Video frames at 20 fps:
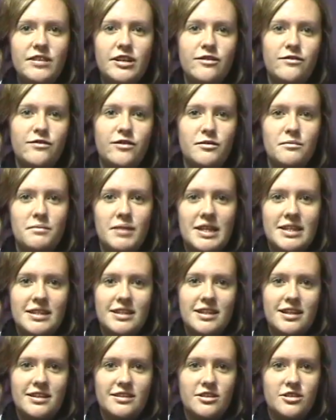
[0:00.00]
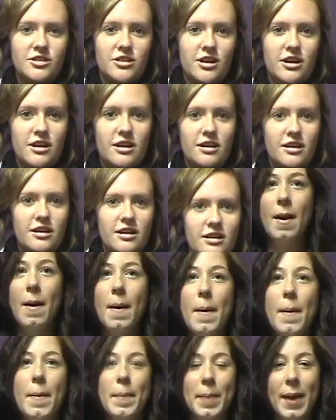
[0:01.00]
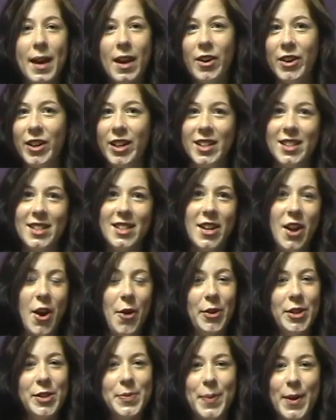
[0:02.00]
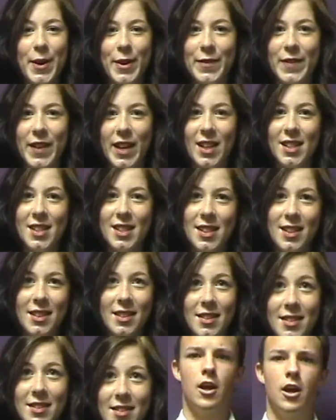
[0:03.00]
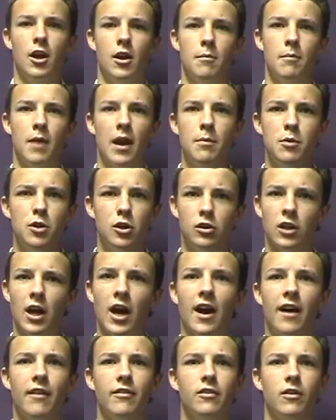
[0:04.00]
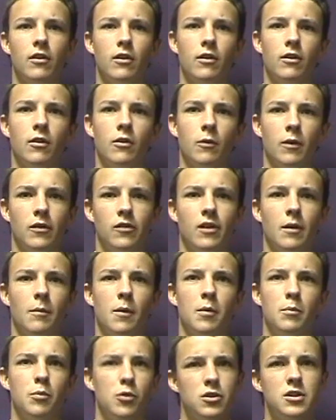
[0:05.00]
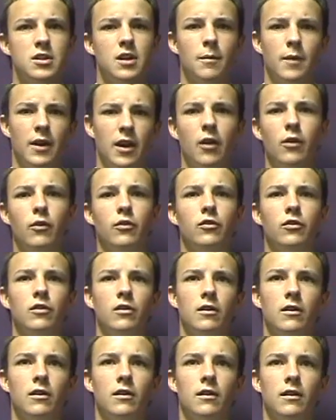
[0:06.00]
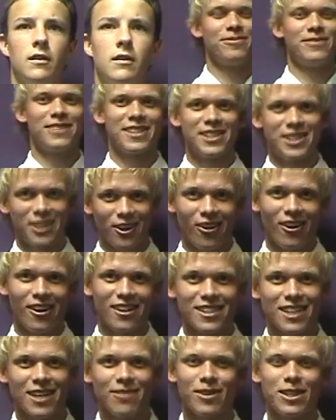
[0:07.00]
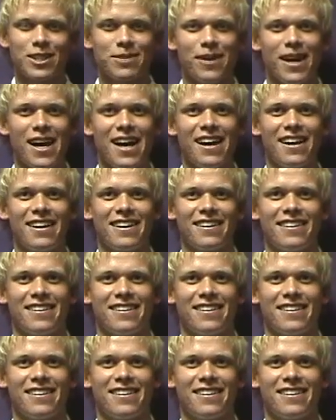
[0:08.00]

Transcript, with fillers: if you meant it as a joke, be honest, no one's perfect. Maybe you laughed when someone pushed someone else. Did you hide someone's bag?